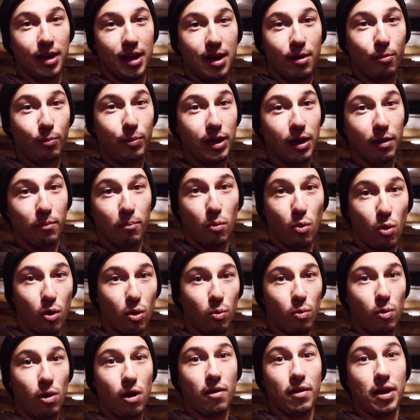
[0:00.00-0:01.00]
We have more
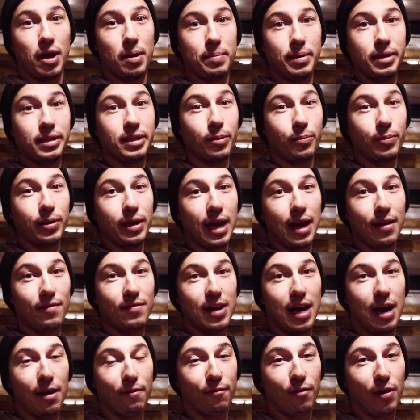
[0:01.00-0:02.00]
walleye meat that we have
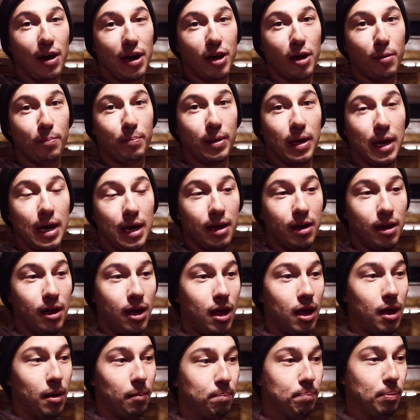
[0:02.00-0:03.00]
not fried up yet.
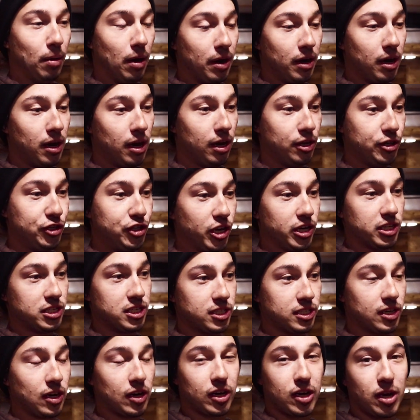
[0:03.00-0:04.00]
But uh,
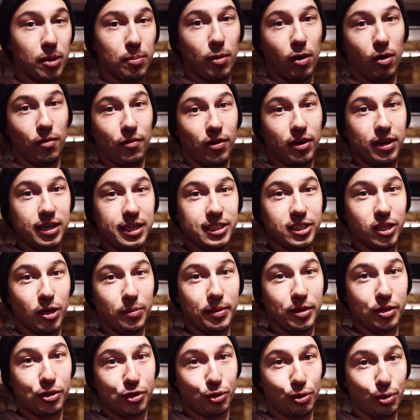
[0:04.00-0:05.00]
Justin's going to come over and he's going to
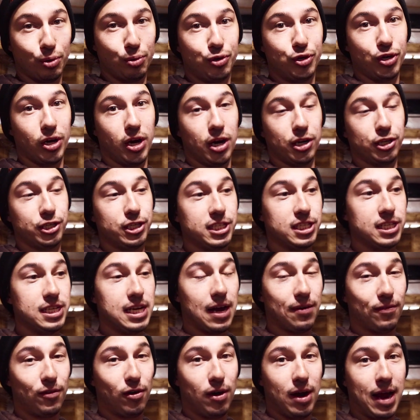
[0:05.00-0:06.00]
be the true judge. He's
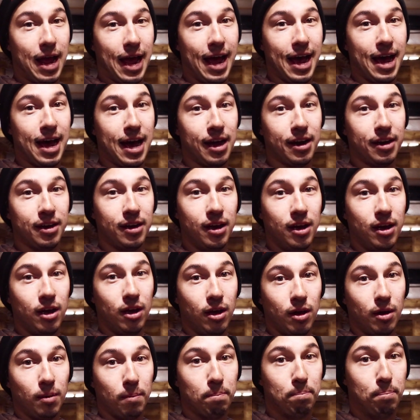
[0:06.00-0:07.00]
never had
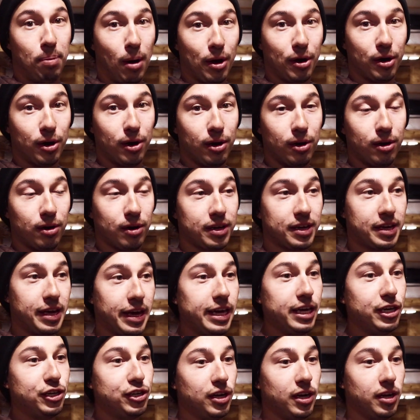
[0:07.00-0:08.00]
butter
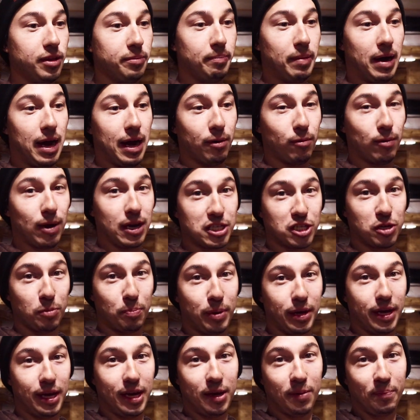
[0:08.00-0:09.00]
Cajun in my
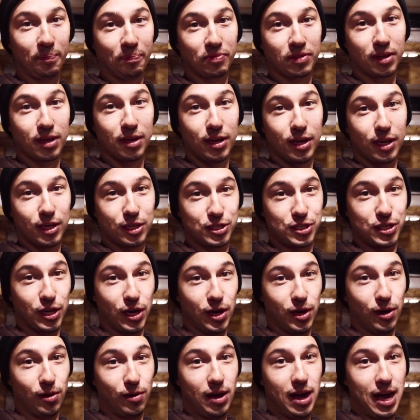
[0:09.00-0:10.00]
recipe.
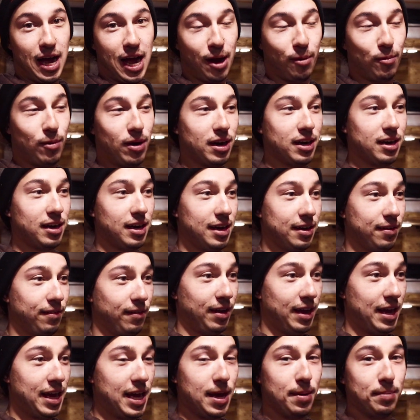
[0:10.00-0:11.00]
So I want
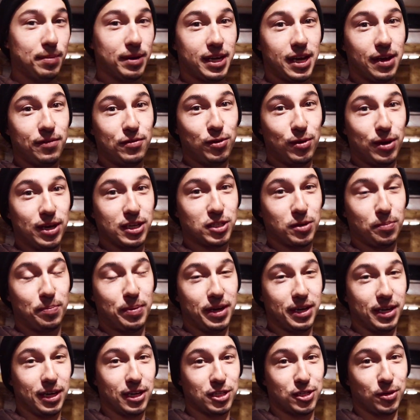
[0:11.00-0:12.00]
him to give you his opinion.